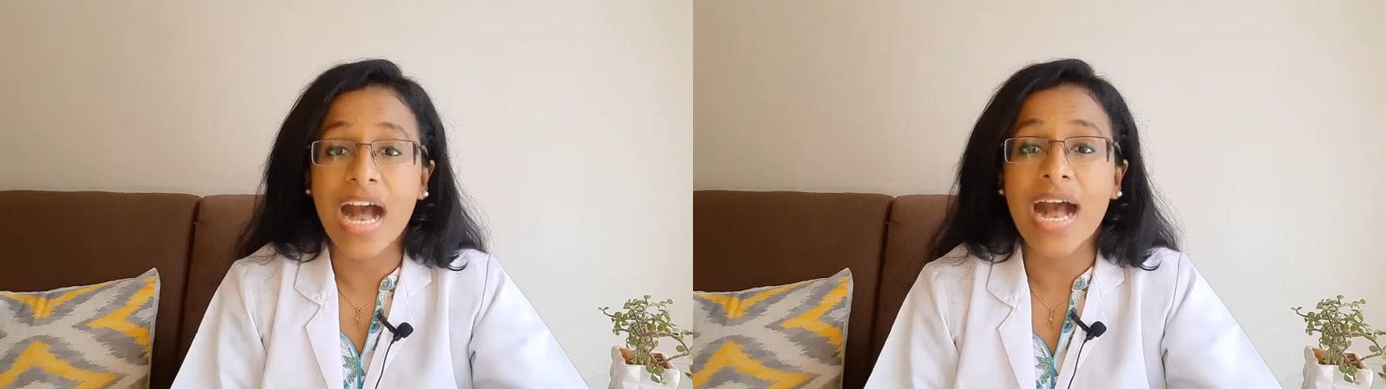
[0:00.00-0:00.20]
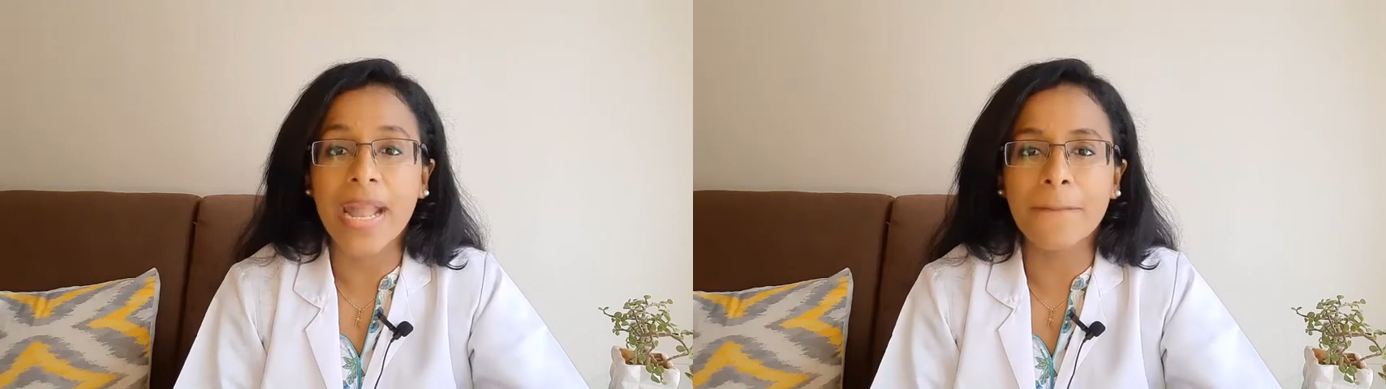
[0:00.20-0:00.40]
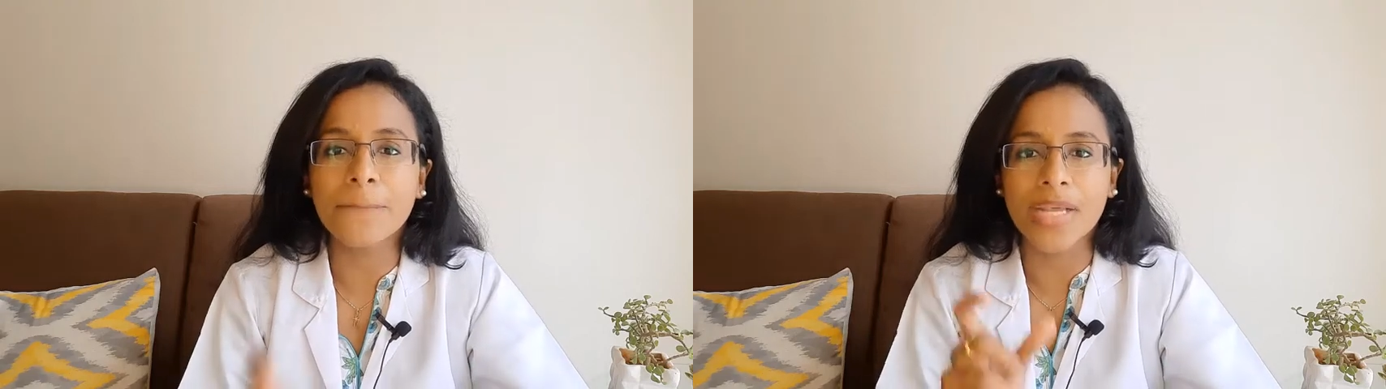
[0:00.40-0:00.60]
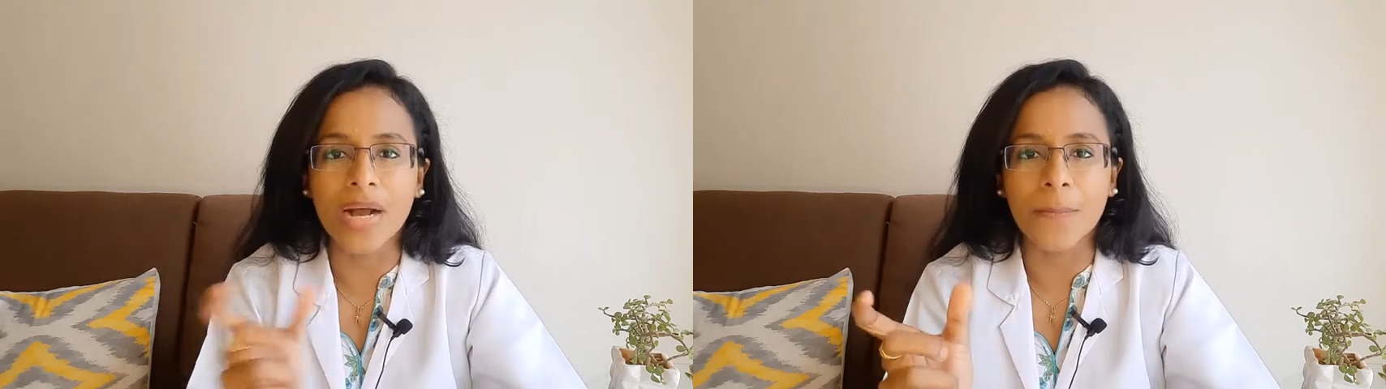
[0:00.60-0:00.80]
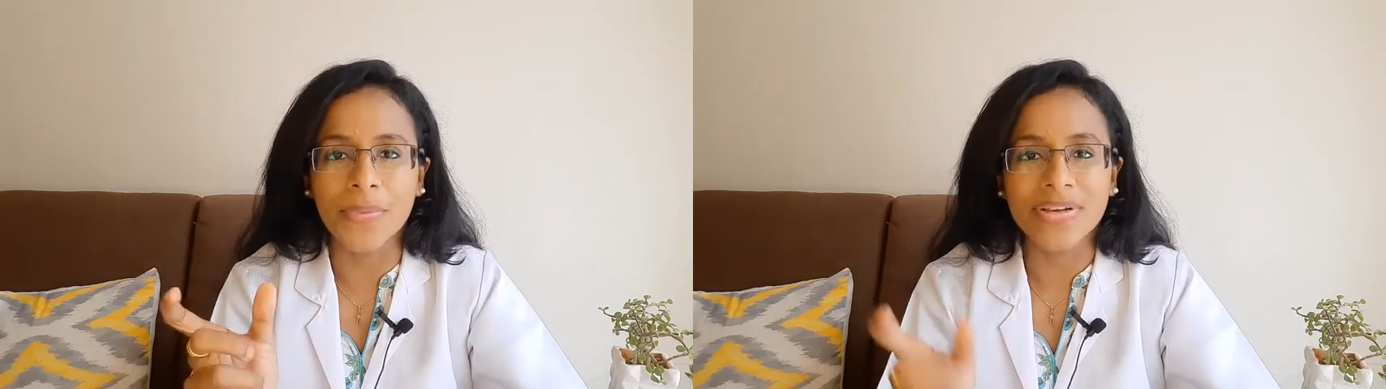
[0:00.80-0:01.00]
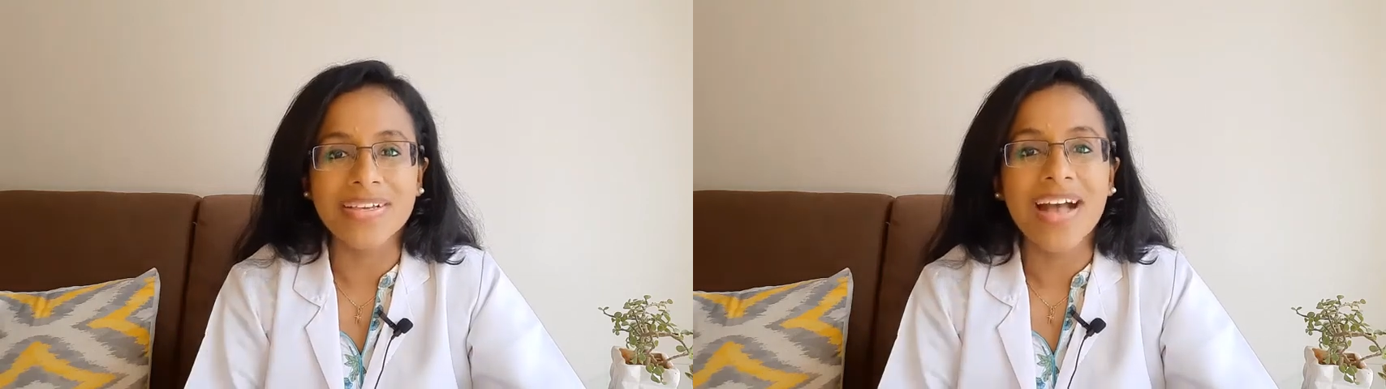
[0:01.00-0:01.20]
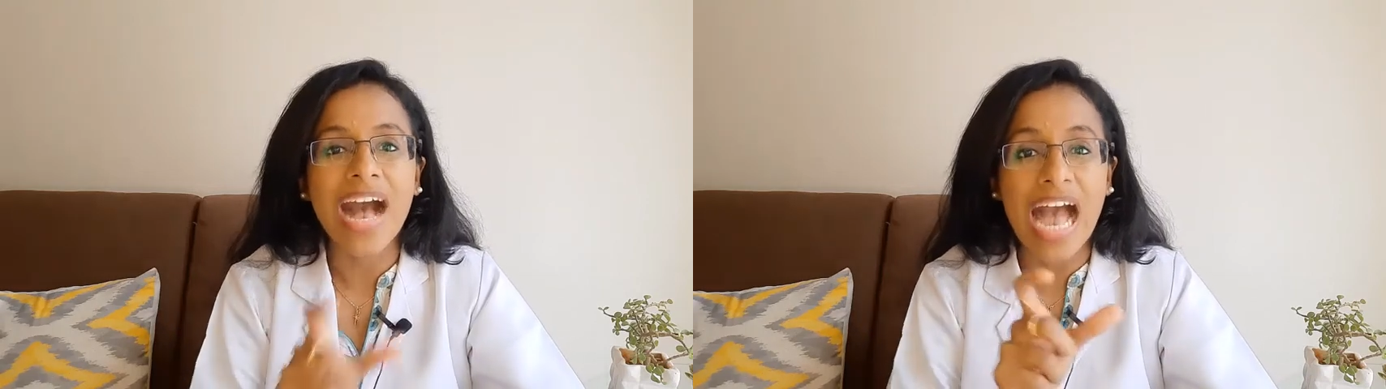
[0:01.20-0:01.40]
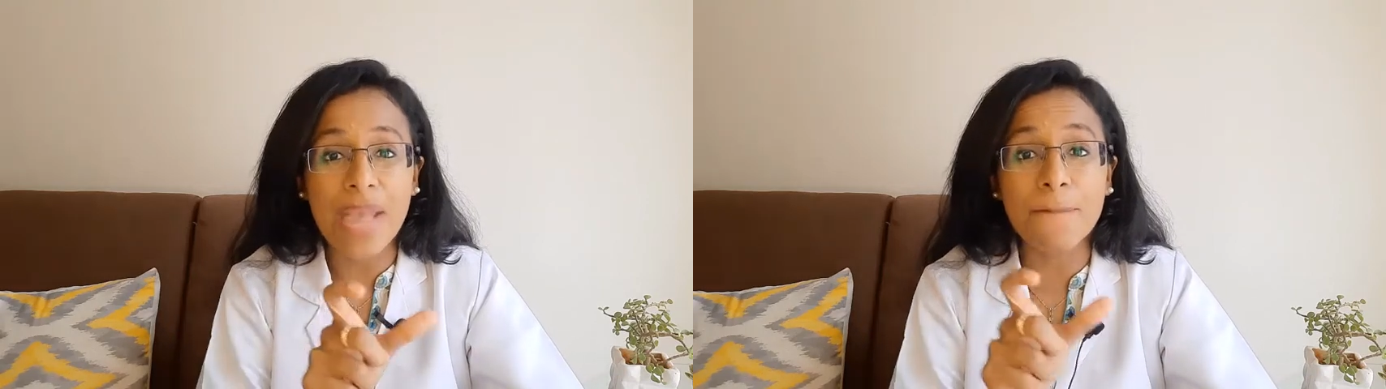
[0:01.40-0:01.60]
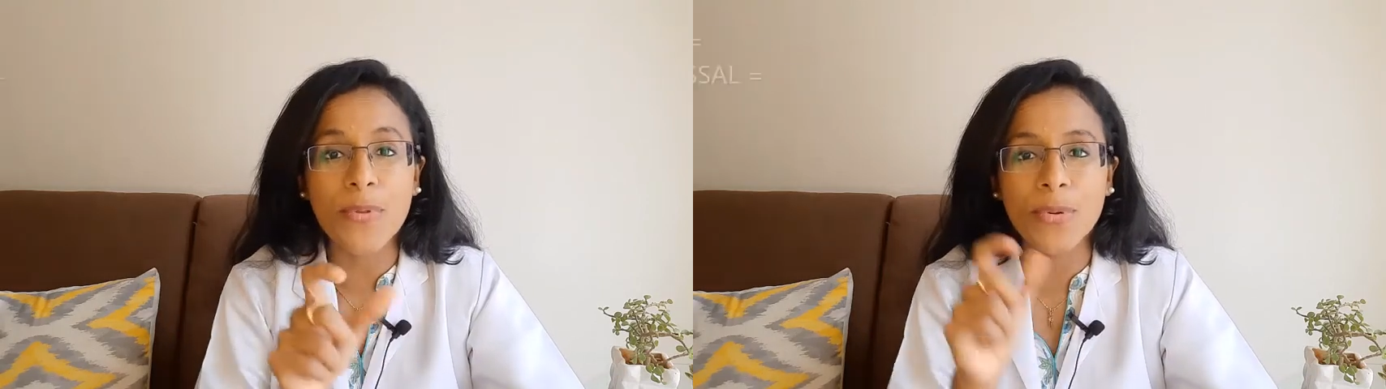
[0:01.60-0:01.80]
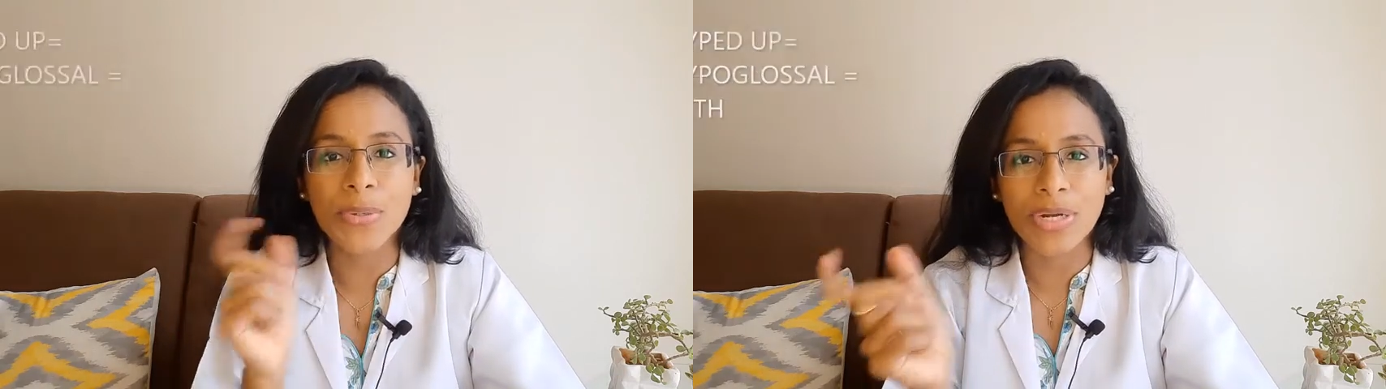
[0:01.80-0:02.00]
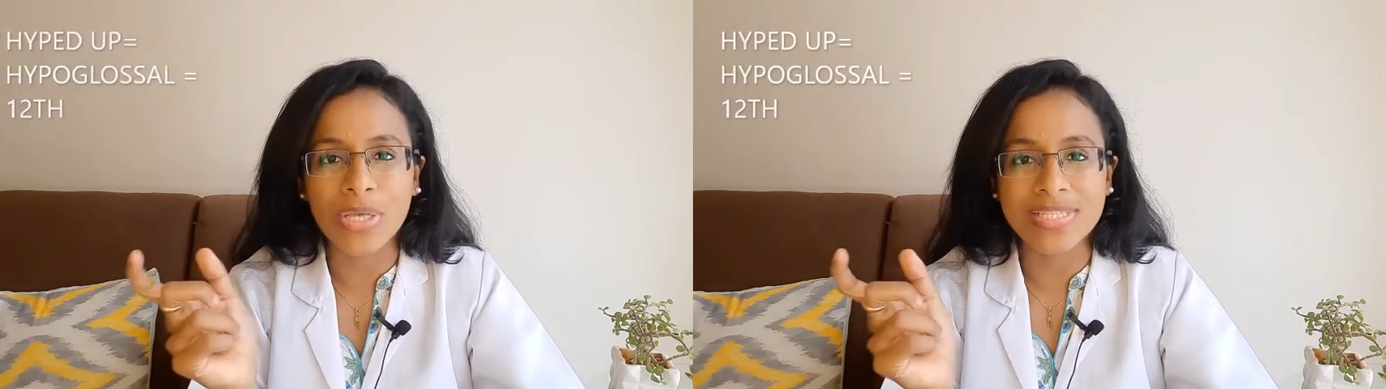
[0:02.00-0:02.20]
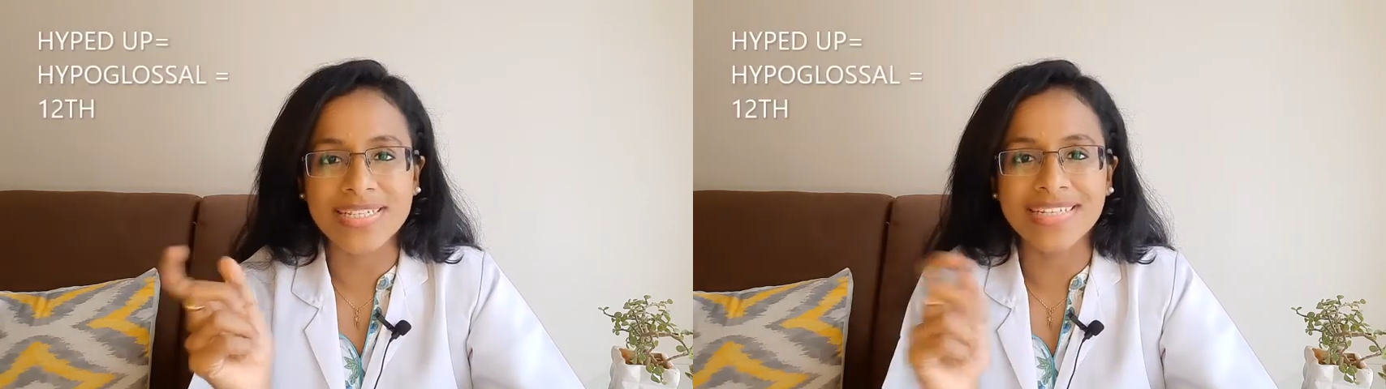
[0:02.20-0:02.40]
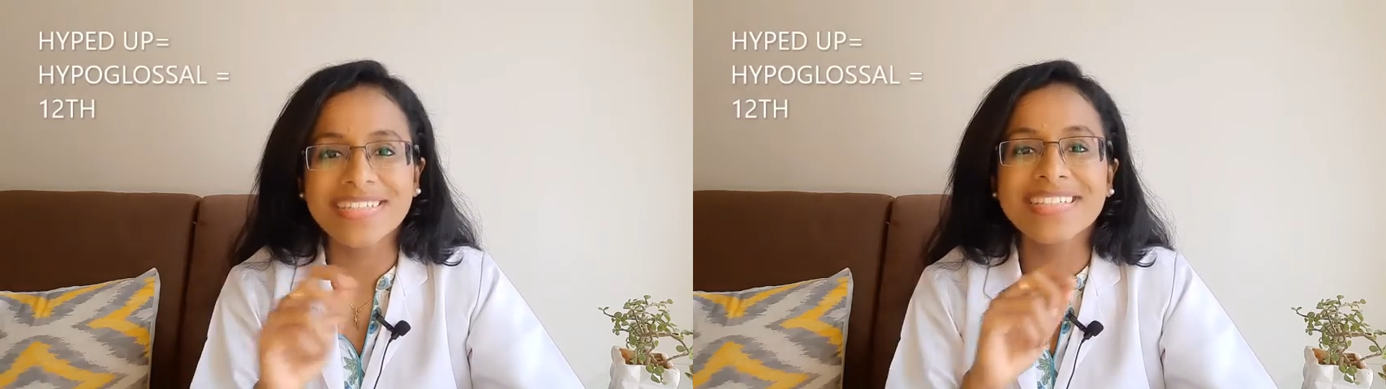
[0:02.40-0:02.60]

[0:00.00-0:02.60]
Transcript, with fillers: Hyped up, hypoglossal.